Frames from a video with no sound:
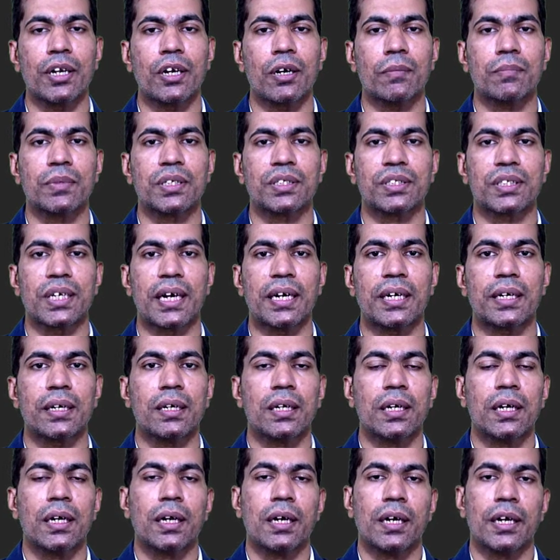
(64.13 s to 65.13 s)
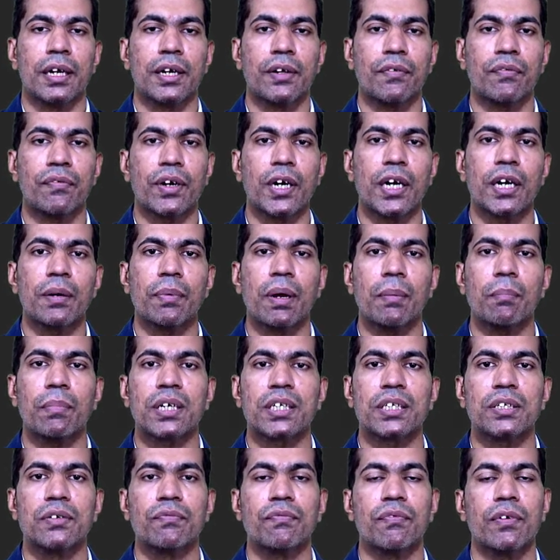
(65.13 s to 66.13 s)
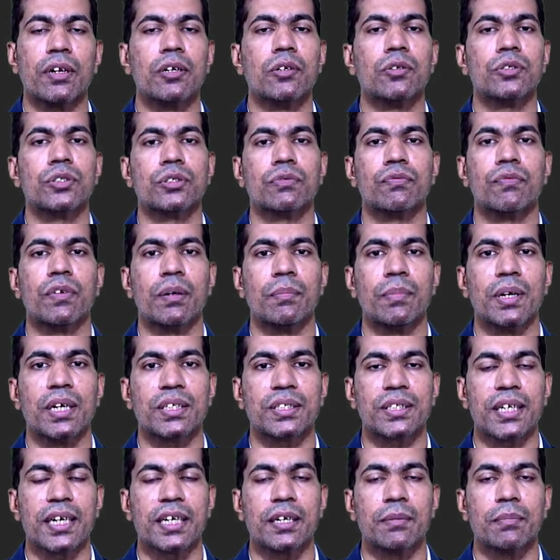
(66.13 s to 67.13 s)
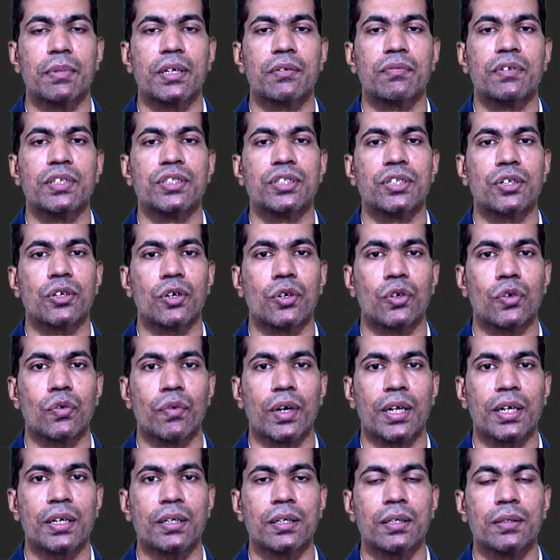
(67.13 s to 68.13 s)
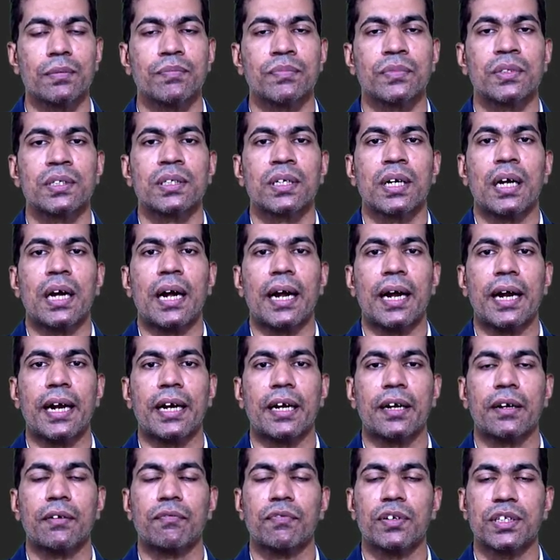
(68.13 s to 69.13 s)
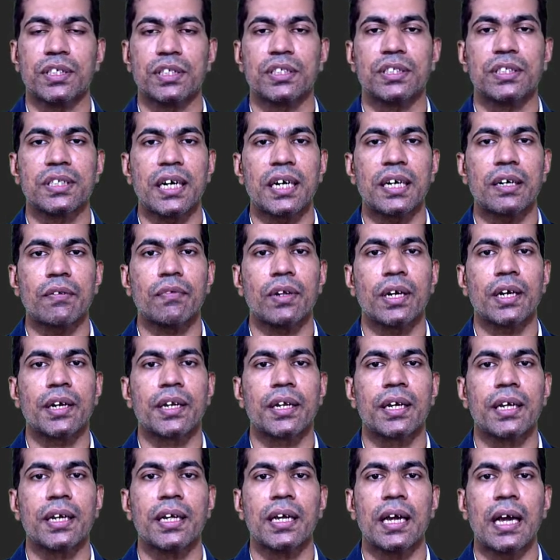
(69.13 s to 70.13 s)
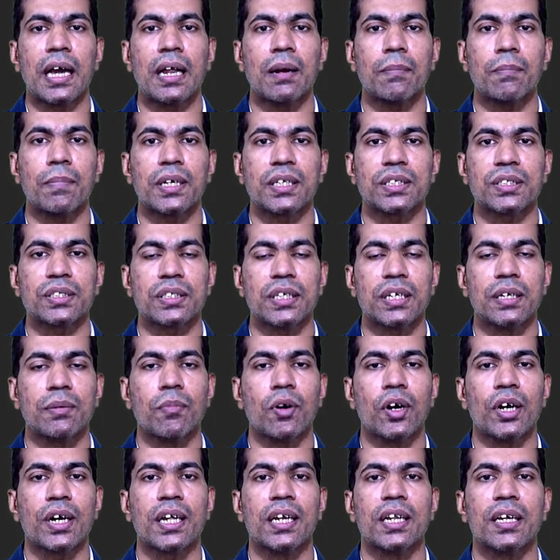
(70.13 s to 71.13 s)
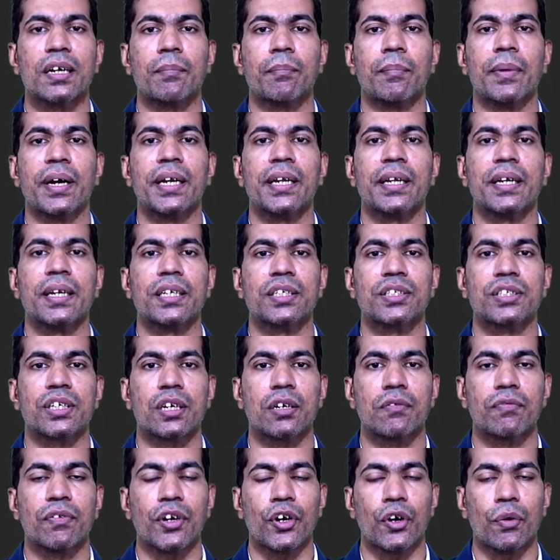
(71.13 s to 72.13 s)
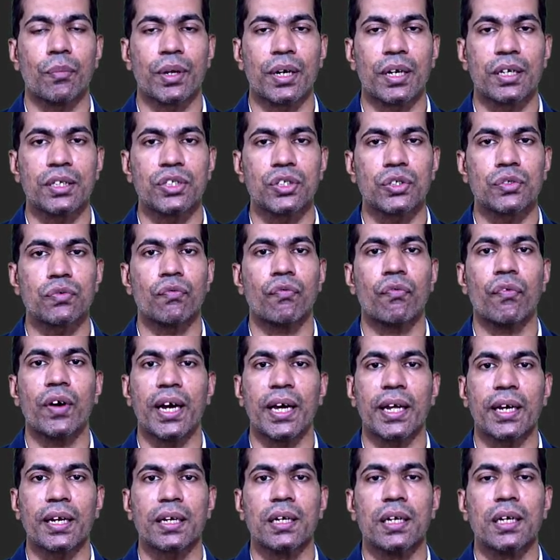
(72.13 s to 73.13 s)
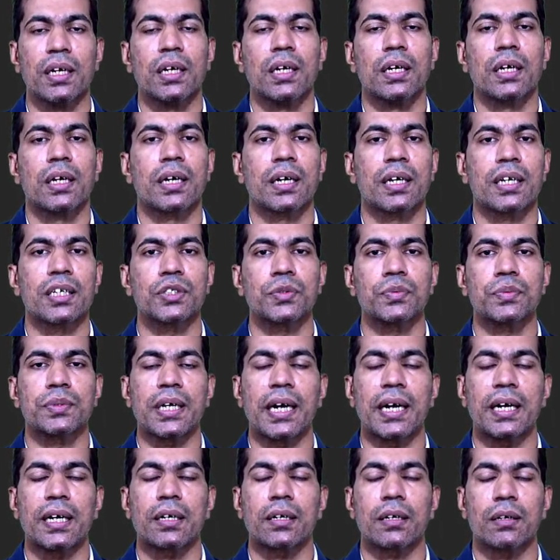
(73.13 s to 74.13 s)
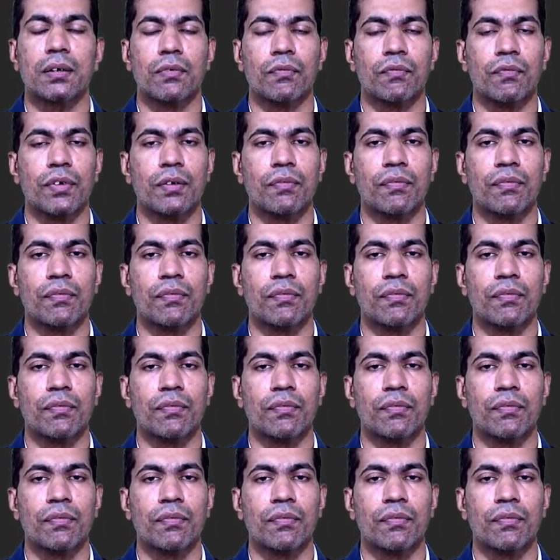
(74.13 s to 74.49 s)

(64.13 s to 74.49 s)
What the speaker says: of the set, different membership values will be assigned between 0 to 1. And fuzzy set will really help us in modeling many natural phenomena where crisp set will